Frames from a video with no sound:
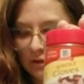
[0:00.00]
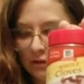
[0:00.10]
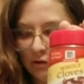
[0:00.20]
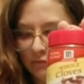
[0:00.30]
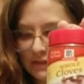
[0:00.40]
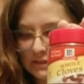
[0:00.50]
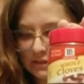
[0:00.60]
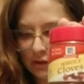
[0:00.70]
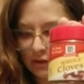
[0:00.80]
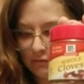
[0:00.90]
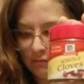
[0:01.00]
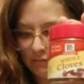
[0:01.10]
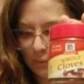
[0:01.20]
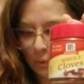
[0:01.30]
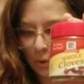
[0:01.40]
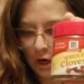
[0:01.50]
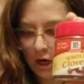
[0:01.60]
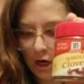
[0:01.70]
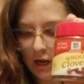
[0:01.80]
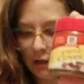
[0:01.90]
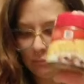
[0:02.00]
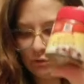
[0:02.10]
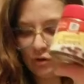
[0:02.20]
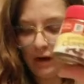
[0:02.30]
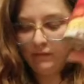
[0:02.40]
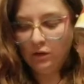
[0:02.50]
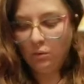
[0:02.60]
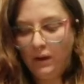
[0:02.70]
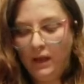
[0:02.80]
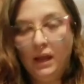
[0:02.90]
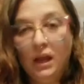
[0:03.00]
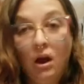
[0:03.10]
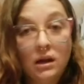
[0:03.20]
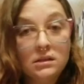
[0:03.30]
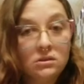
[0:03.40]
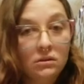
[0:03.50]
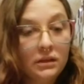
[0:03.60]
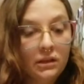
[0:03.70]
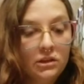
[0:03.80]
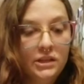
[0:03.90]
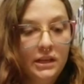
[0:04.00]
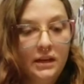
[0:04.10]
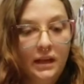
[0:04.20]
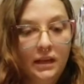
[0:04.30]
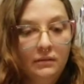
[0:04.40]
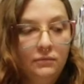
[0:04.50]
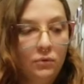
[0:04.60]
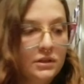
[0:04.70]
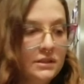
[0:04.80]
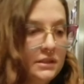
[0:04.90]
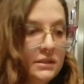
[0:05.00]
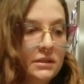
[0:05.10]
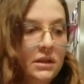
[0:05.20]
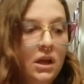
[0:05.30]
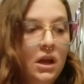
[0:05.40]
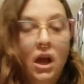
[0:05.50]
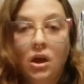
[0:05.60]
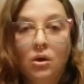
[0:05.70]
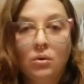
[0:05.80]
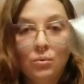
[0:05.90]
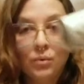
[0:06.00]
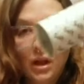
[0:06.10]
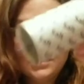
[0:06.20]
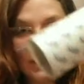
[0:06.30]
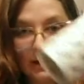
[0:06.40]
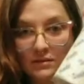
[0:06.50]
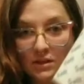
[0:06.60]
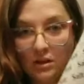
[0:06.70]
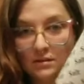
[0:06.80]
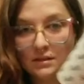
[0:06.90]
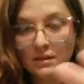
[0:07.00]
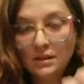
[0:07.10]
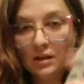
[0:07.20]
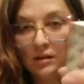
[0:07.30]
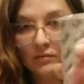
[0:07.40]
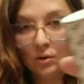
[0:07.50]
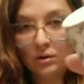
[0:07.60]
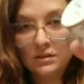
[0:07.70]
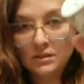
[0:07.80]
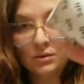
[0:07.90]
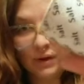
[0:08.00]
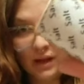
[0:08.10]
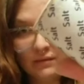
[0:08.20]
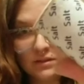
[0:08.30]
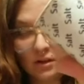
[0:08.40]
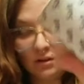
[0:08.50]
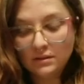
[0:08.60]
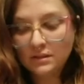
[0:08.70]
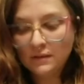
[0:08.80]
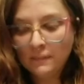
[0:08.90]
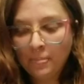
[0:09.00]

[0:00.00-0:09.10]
Clove is good for driving away hostile energy and negative forces. Oh, we also have salt. Of course, we have salt.